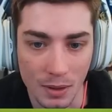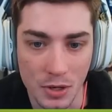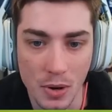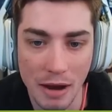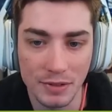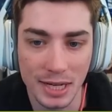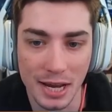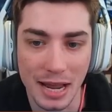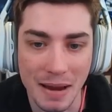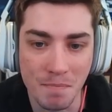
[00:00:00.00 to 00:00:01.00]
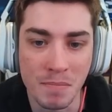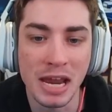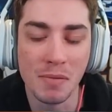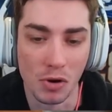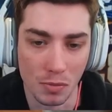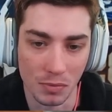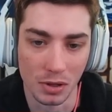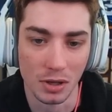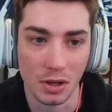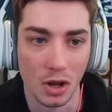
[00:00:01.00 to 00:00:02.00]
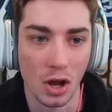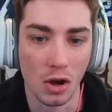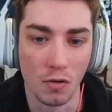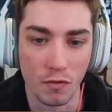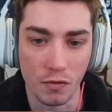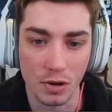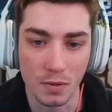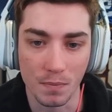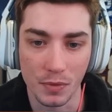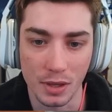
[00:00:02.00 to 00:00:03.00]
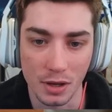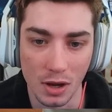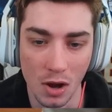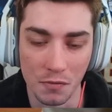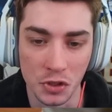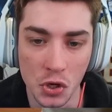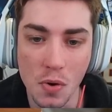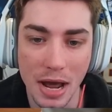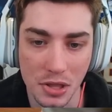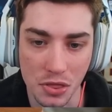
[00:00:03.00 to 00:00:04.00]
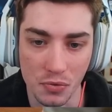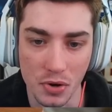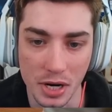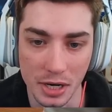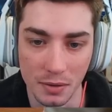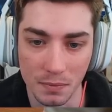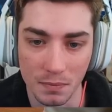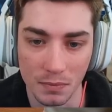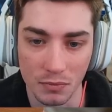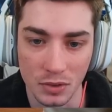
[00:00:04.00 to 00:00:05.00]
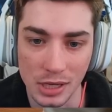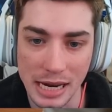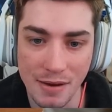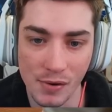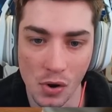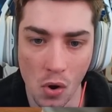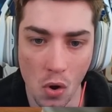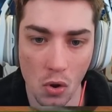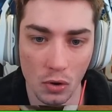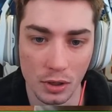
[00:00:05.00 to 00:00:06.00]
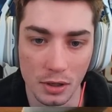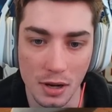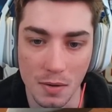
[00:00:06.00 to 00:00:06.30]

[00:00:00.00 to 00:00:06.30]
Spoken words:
You have to get a minimum of 2 out of 3 to even hold